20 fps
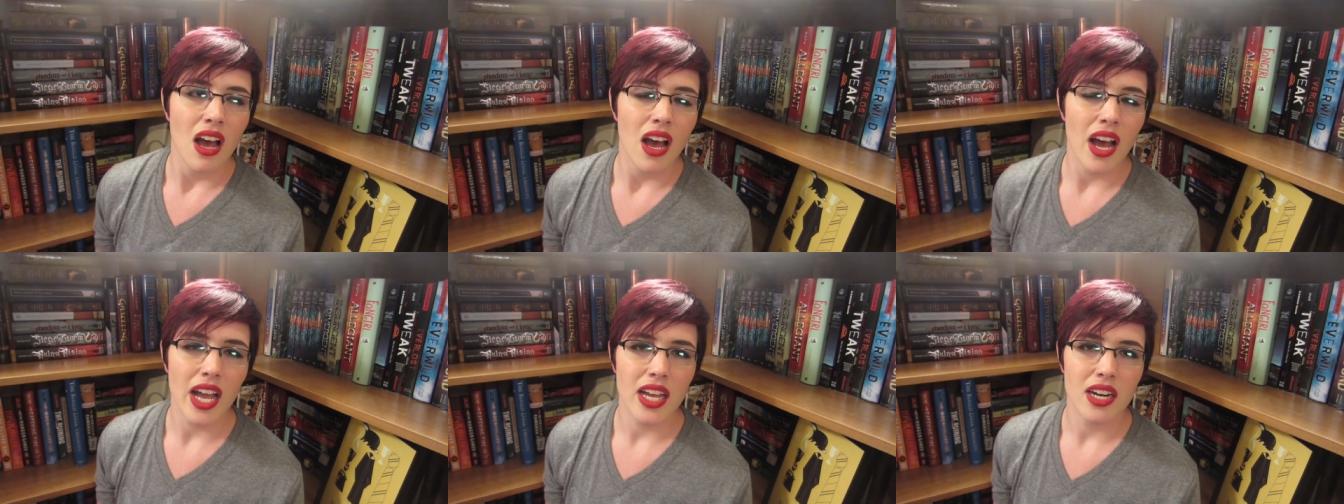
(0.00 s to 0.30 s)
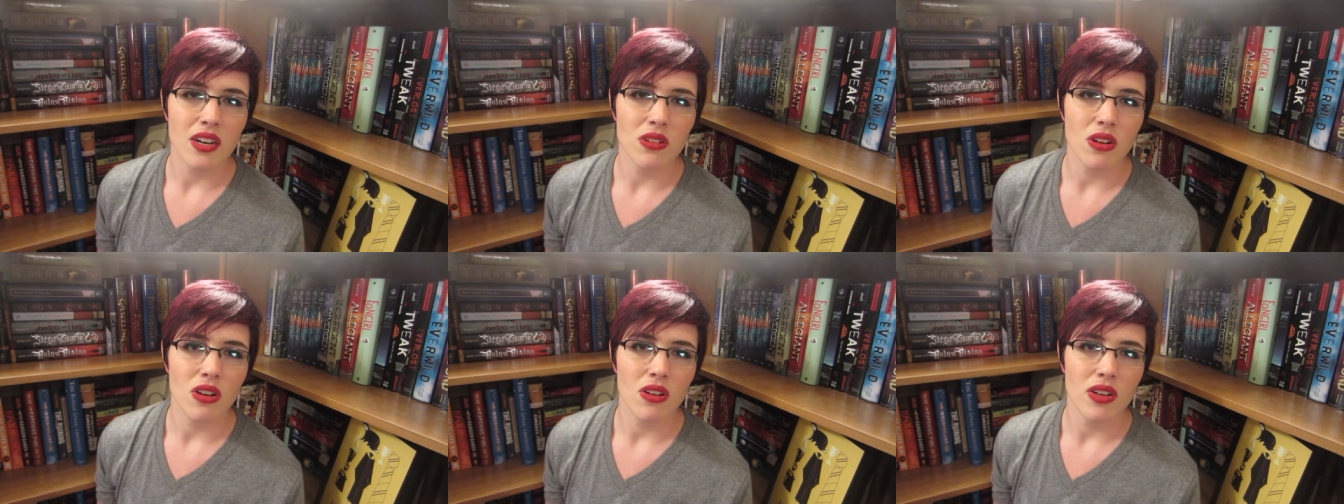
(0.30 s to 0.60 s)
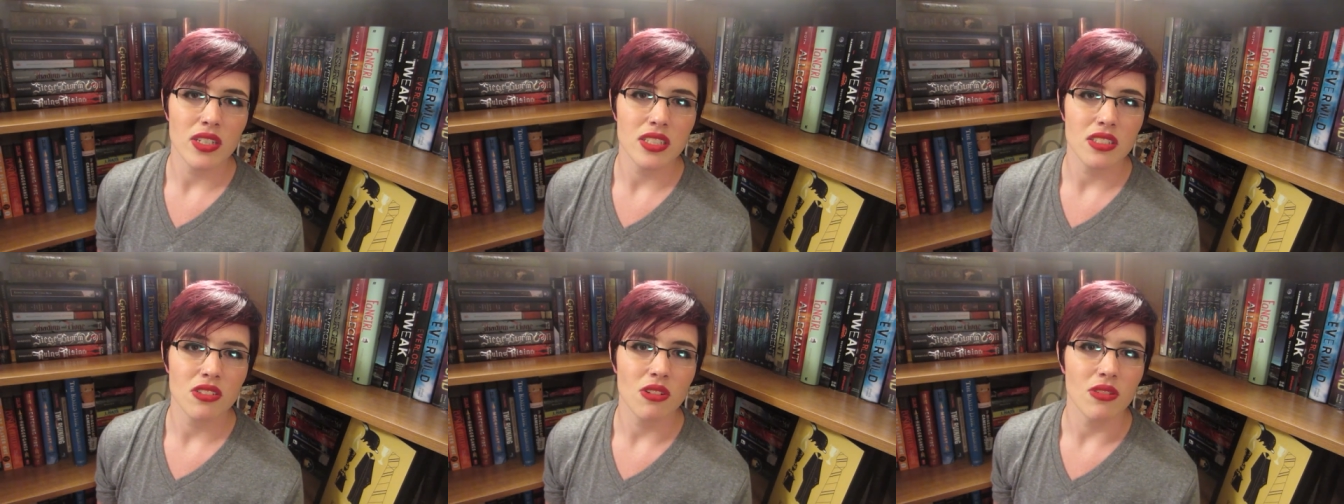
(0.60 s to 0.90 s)
I don't know,
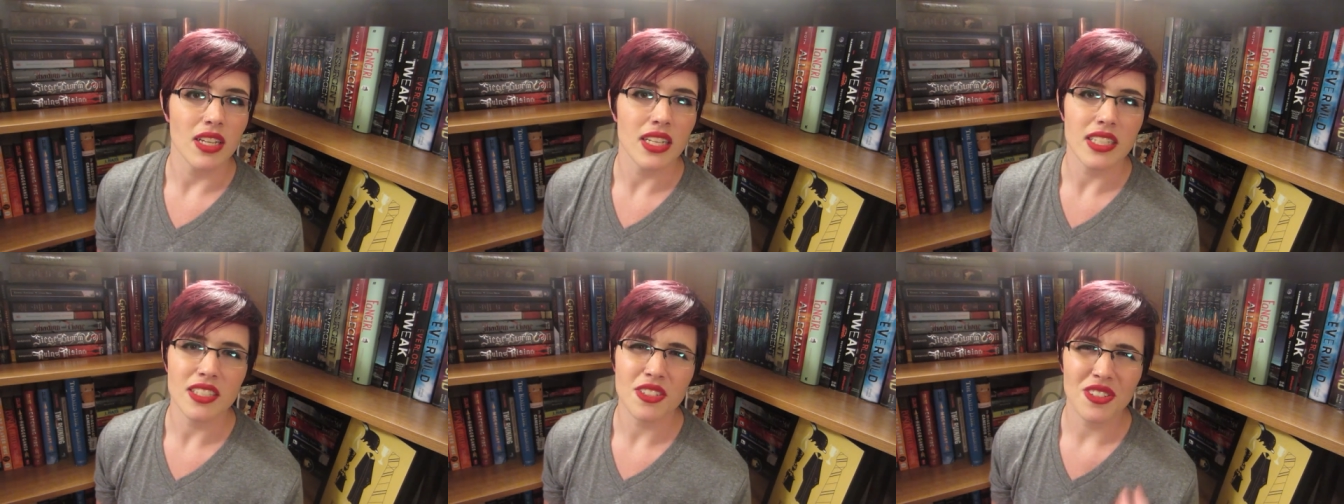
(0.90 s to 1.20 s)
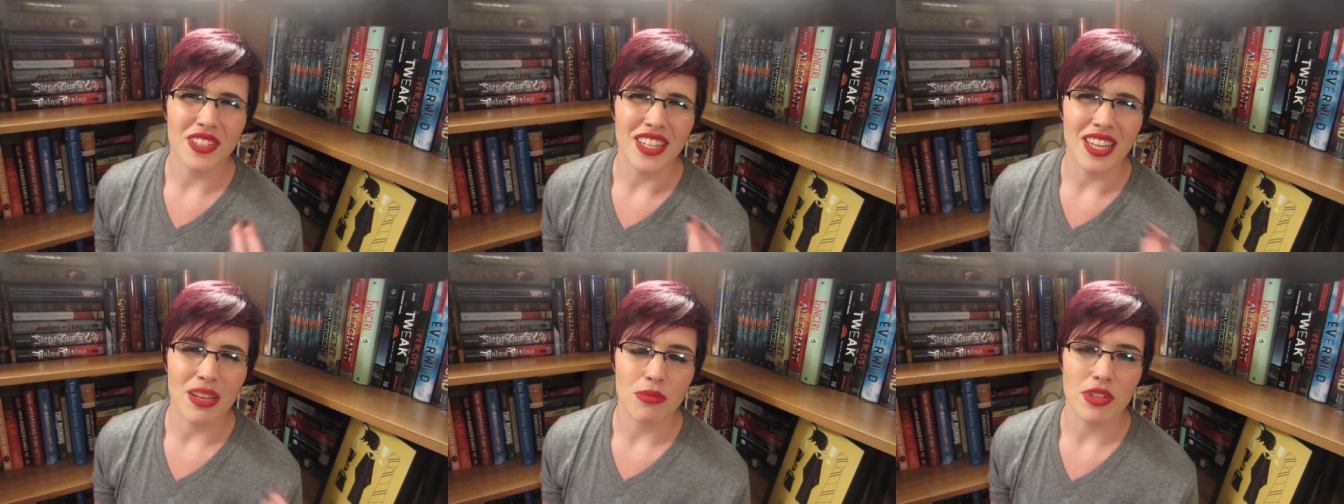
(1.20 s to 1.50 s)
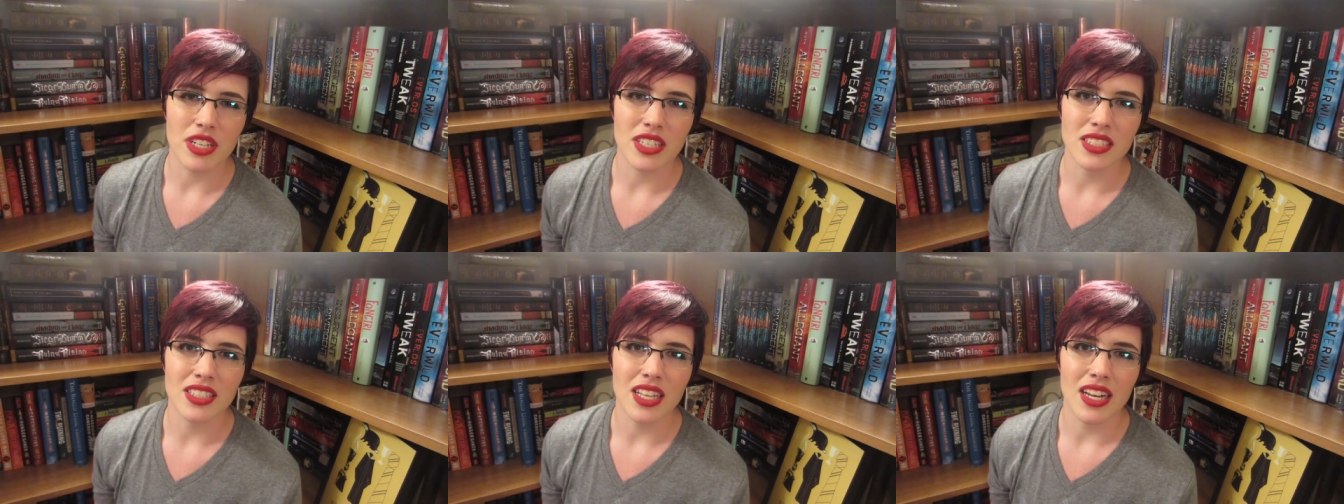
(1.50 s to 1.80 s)
I just don't like doing it
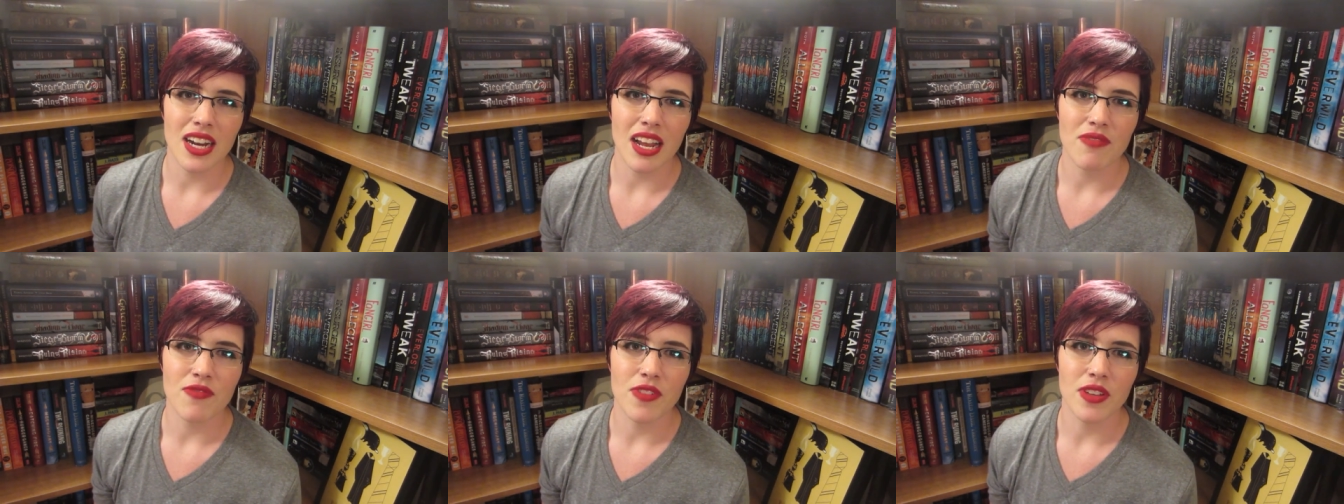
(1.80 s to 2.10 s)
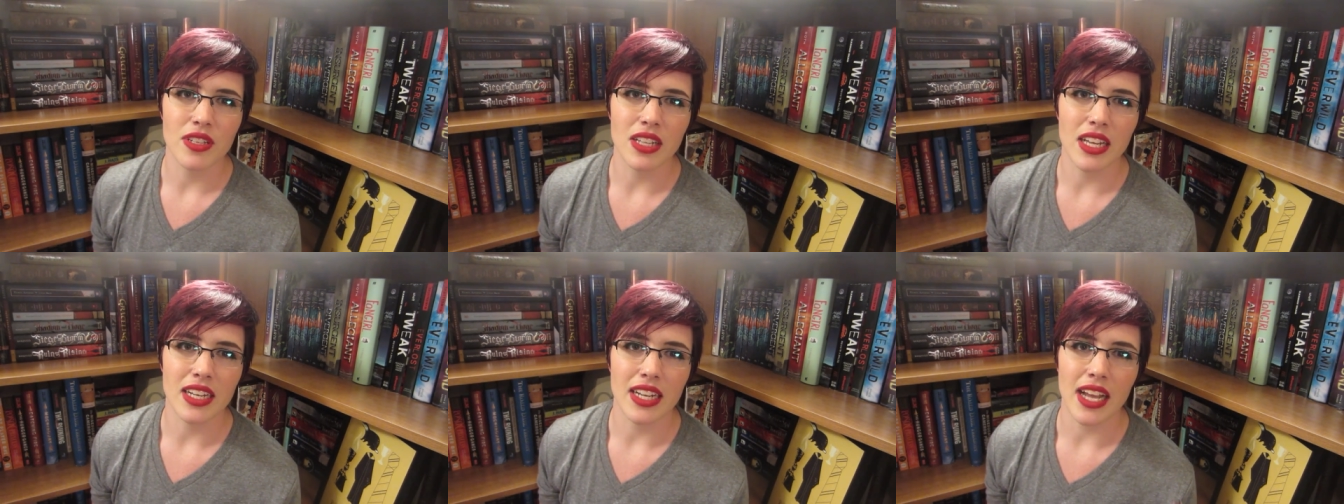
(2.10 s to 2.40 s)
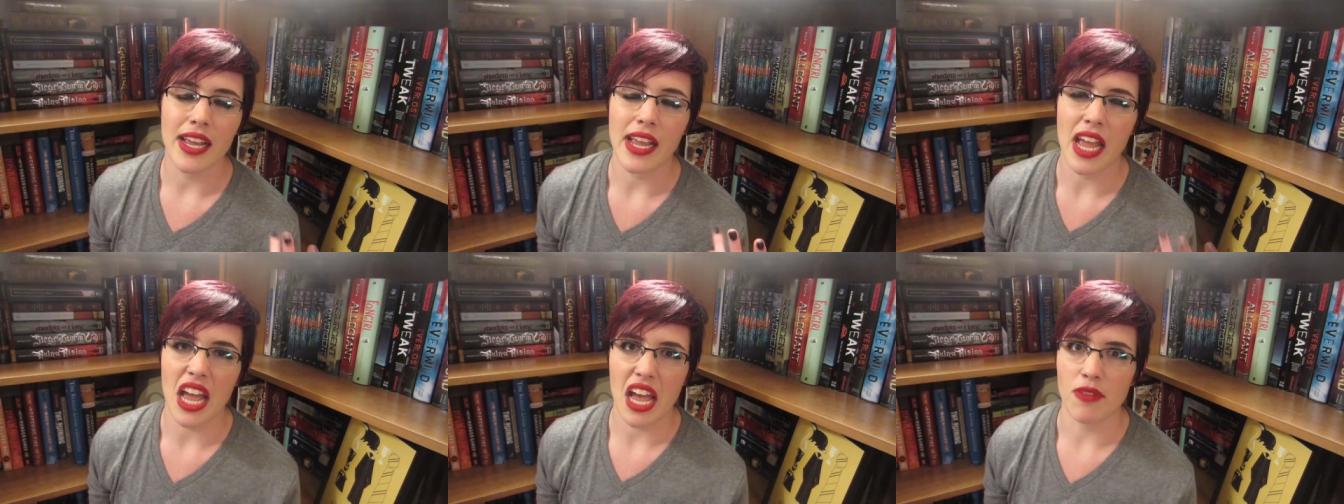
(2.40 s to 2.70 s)
because then I feel like
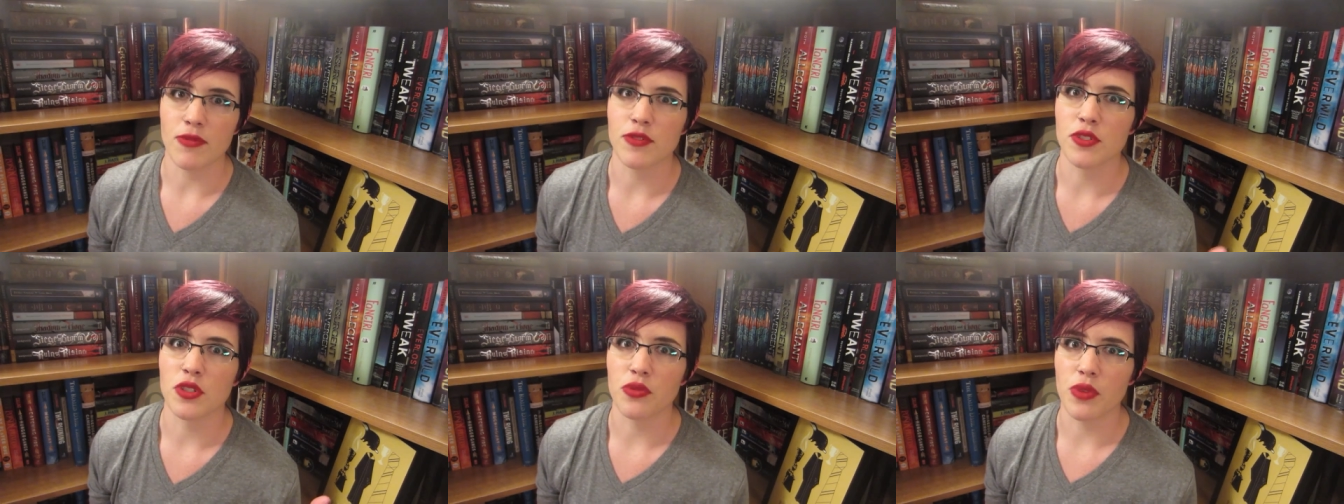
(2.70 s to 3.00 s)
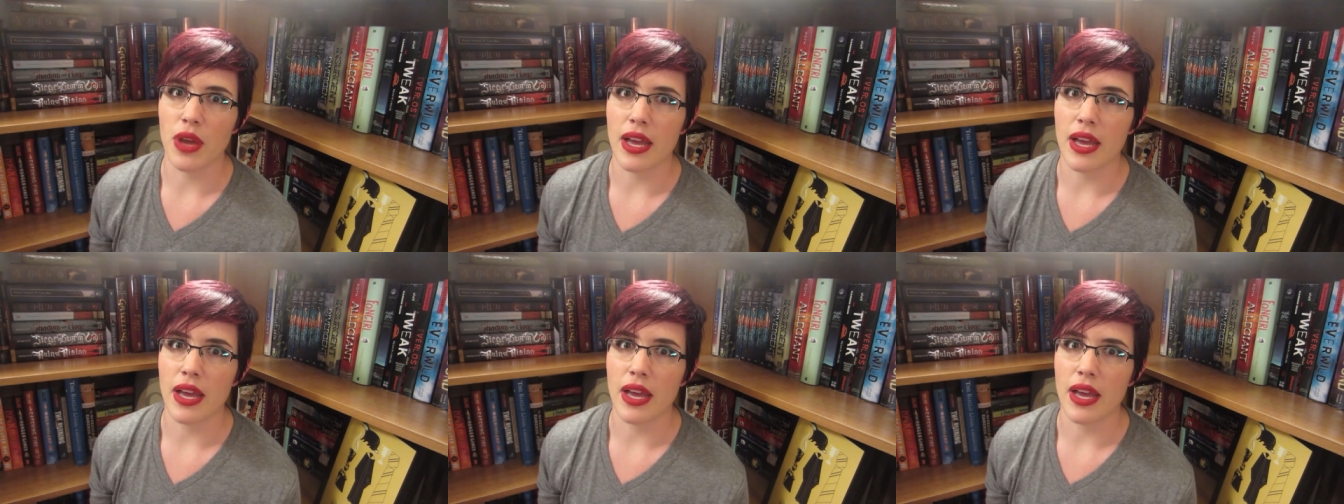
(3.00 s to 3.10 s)
I have to